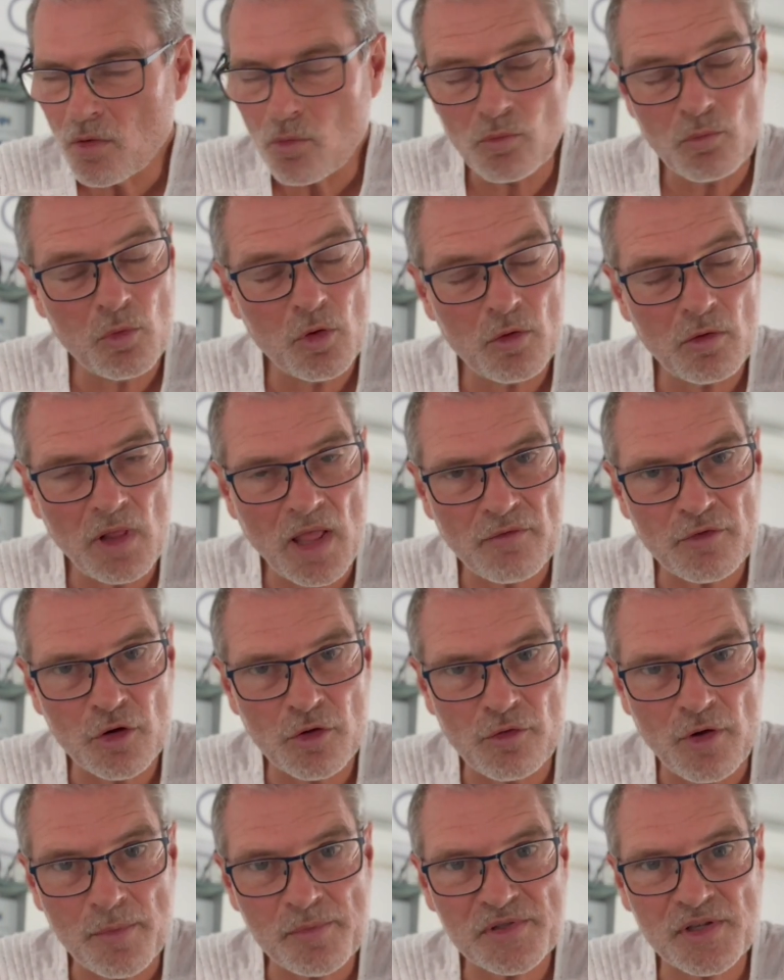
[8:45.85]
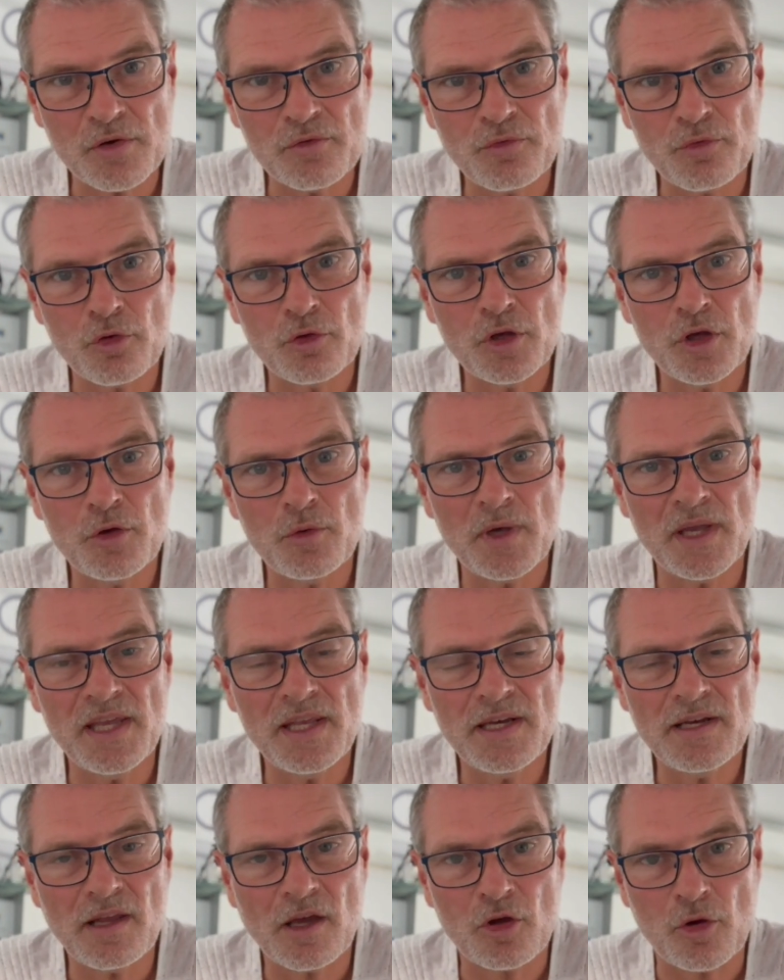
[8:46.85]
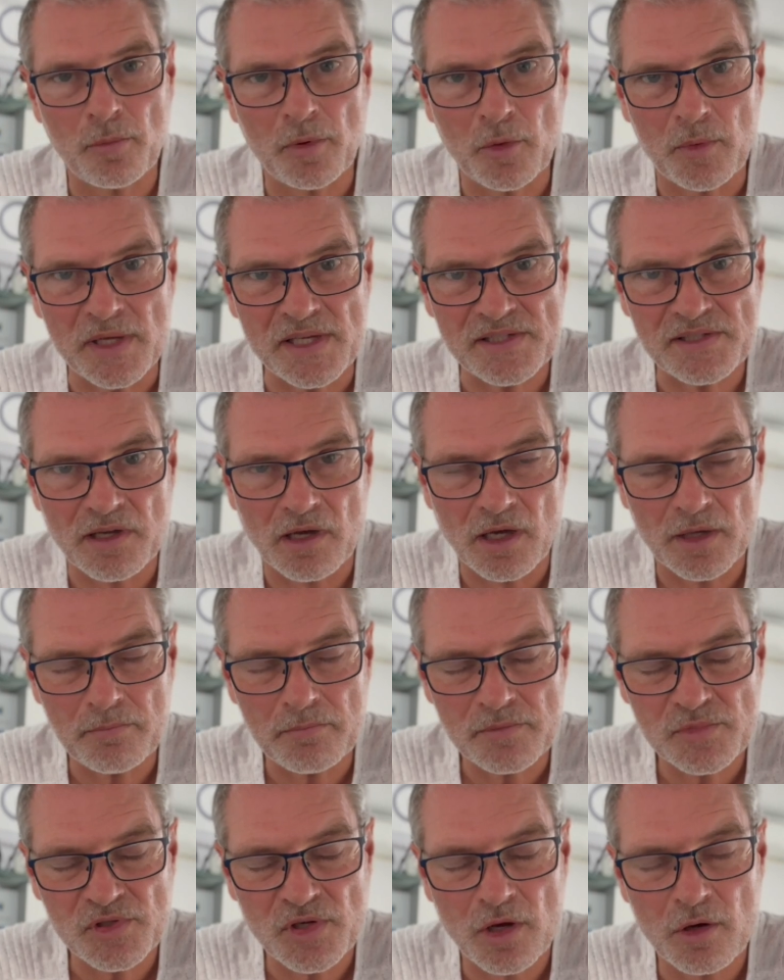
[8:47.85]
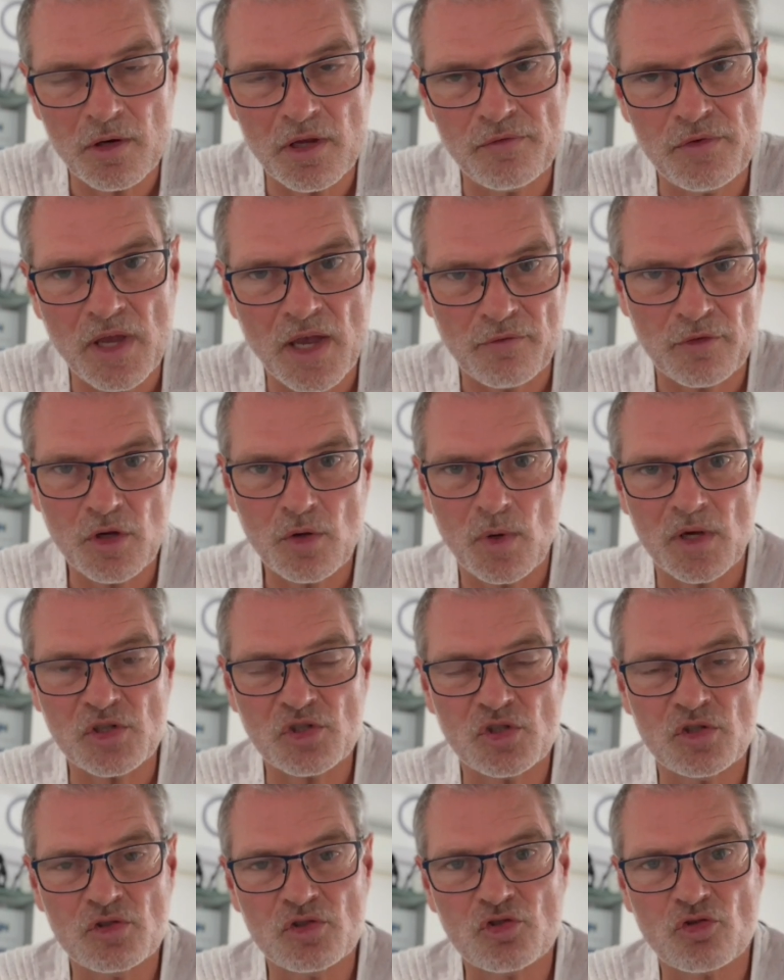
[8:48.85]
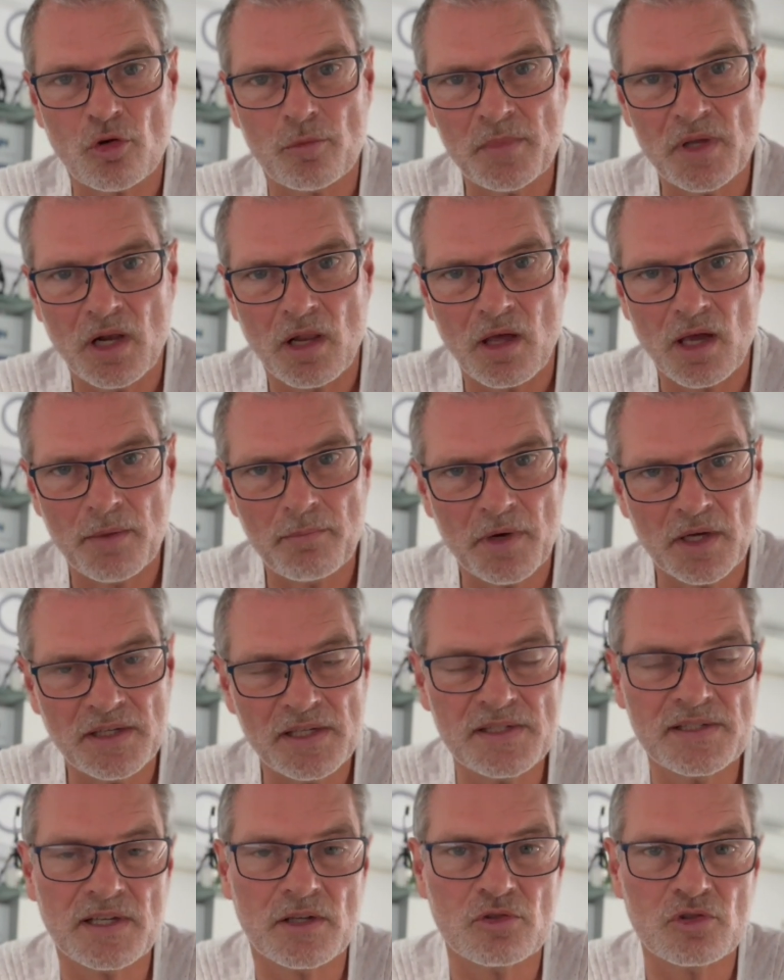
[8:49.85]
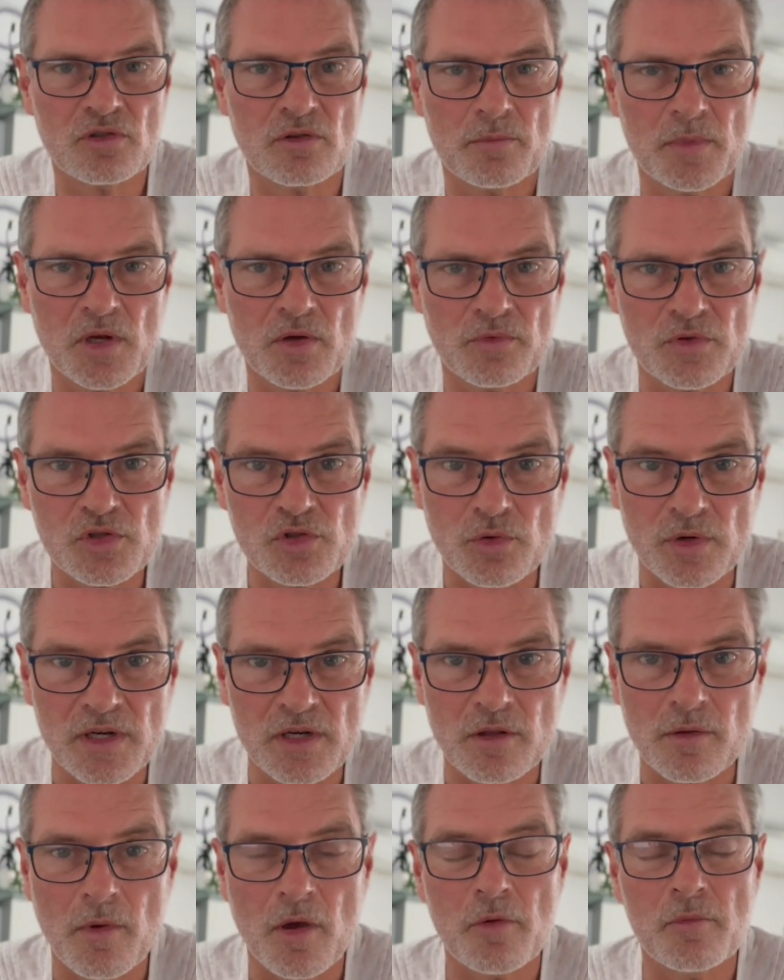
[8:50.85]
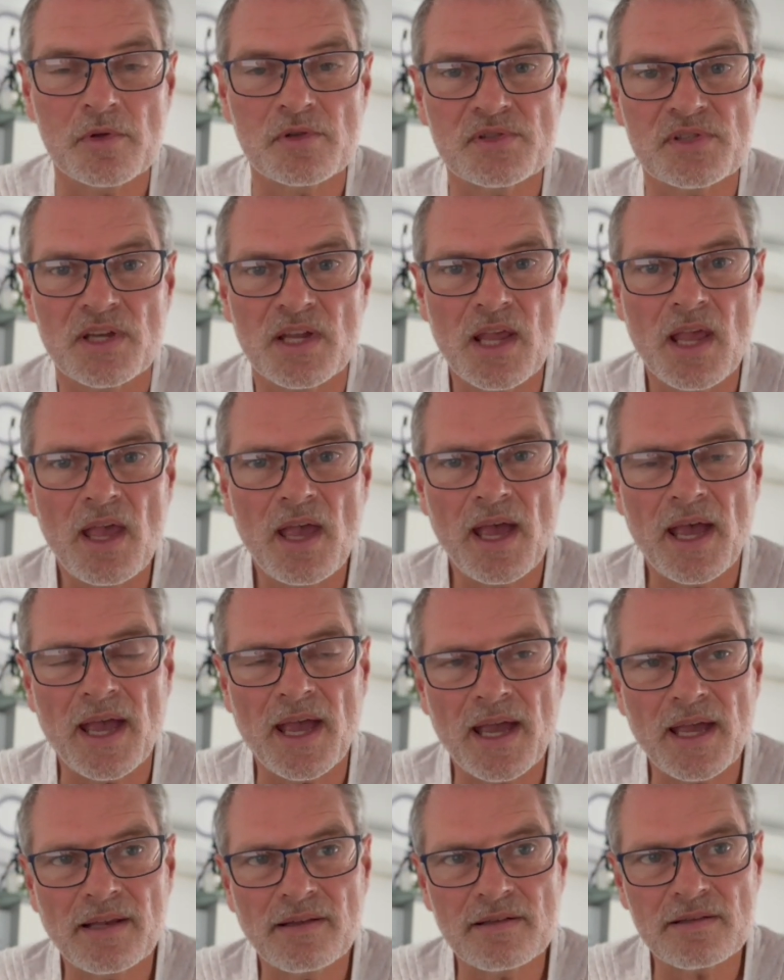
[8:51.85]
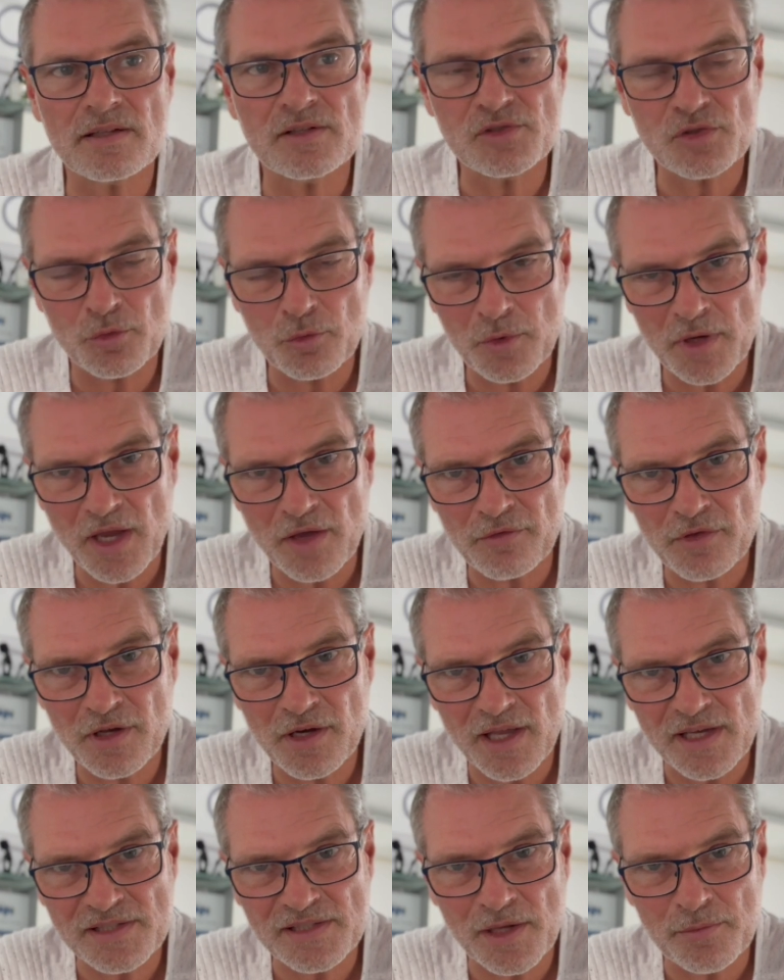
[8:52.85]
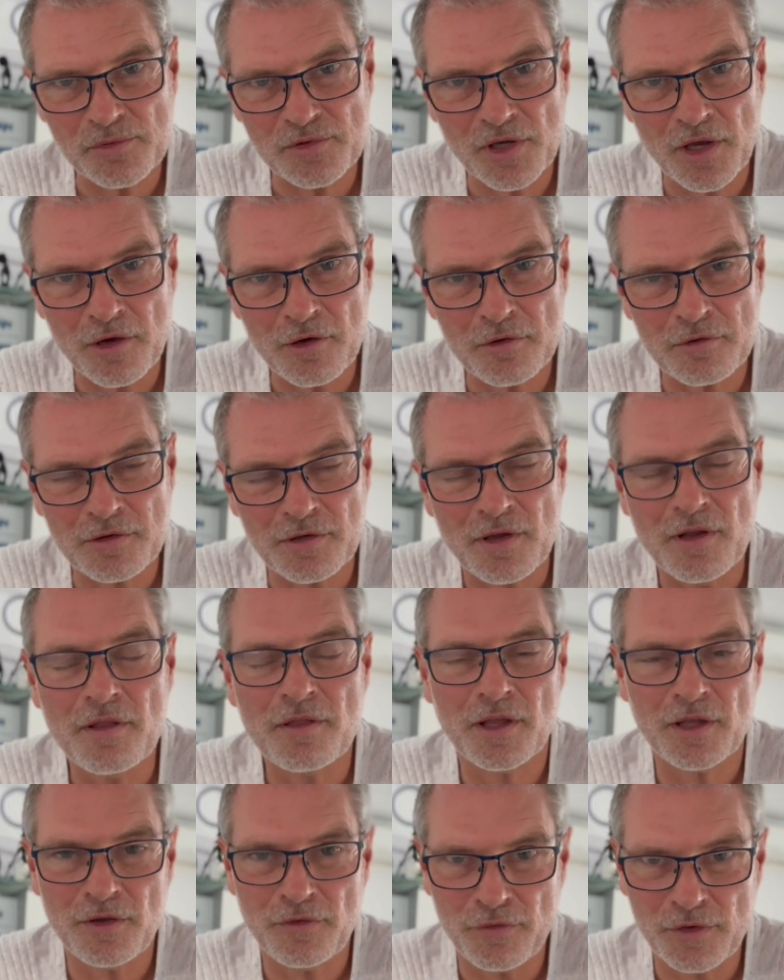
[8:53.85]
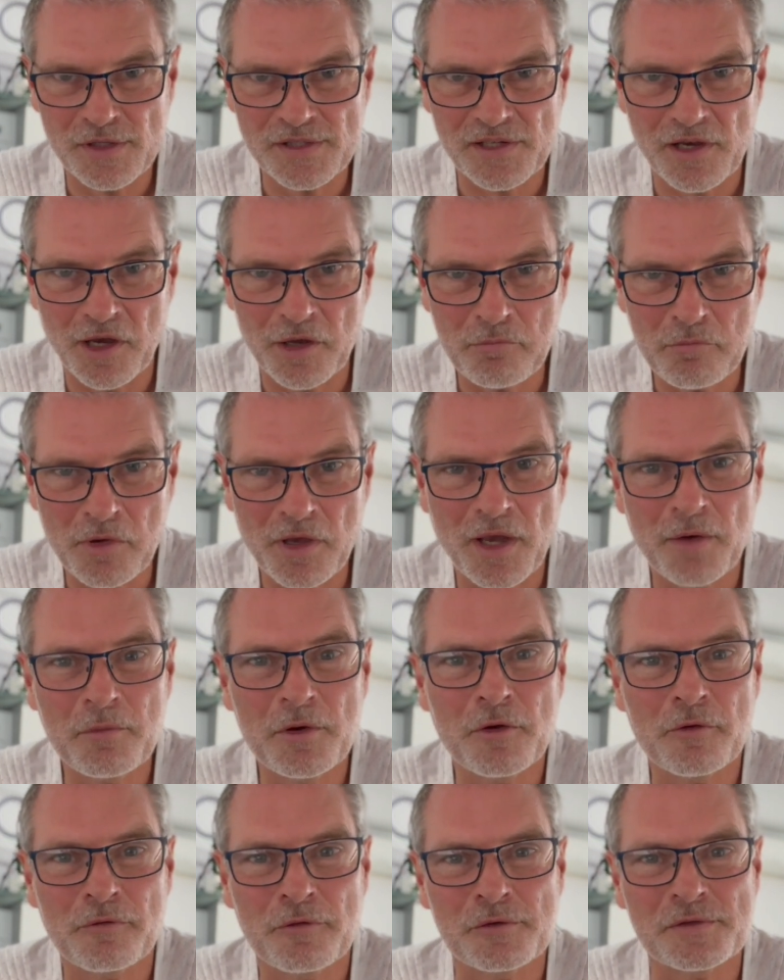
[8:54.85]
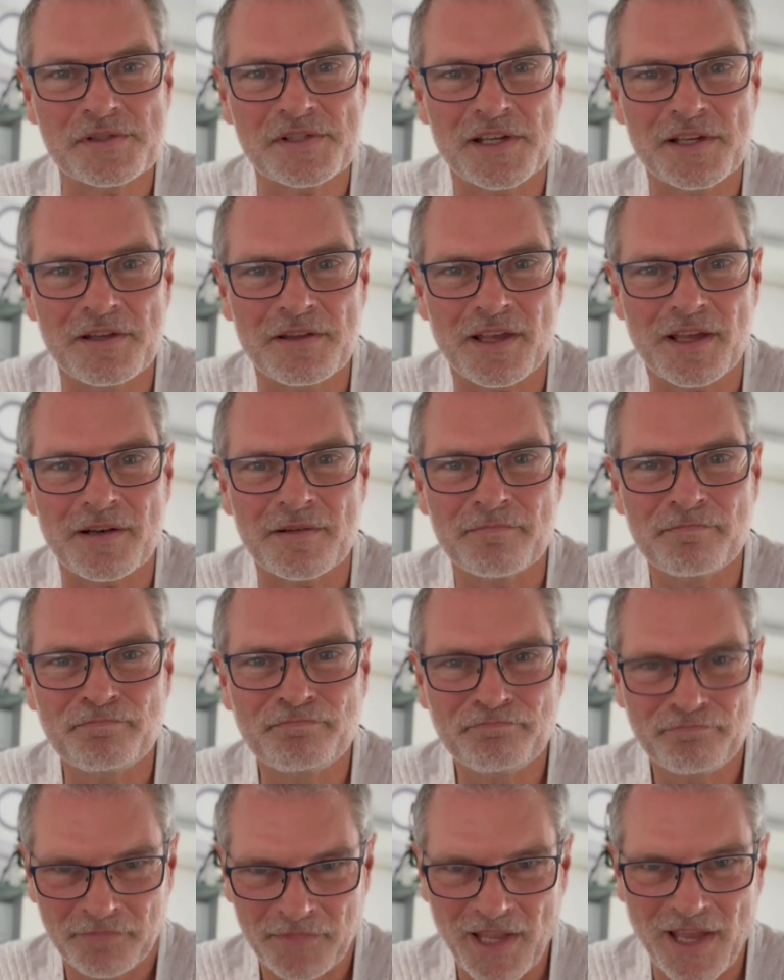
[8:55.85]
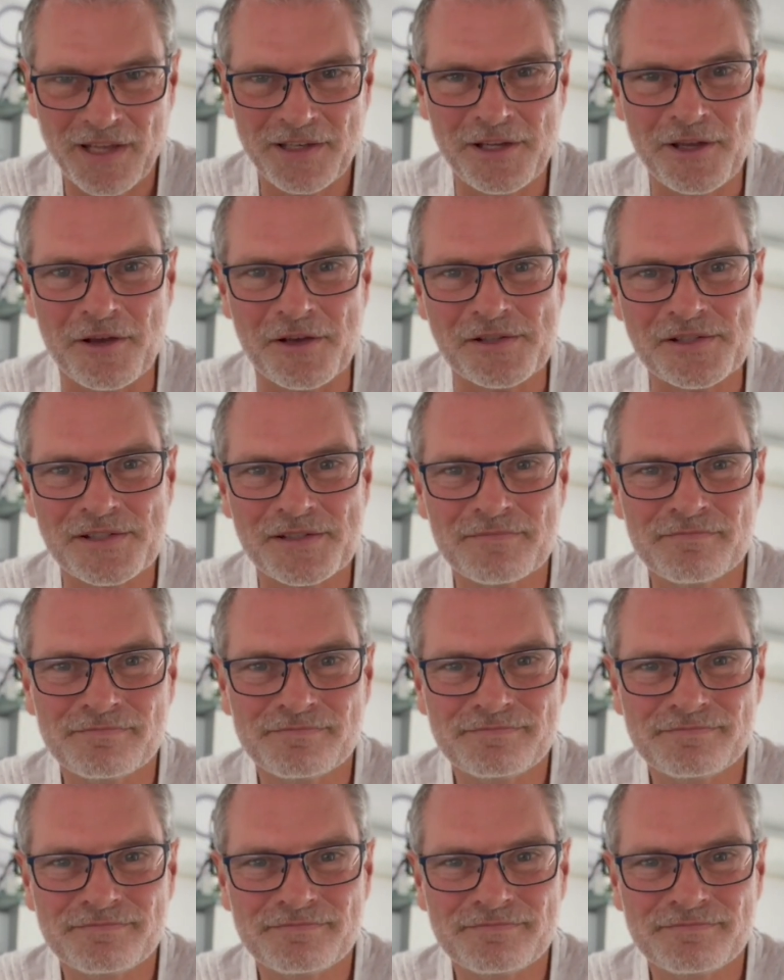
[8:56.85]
We'll have another episode for you in a couple of weeks' time. So if you have any questions, drop me a line. My details will be on the screen at the moment. And until we have the next episode, thank you for your time, and we look forward to seeing you then. Adios.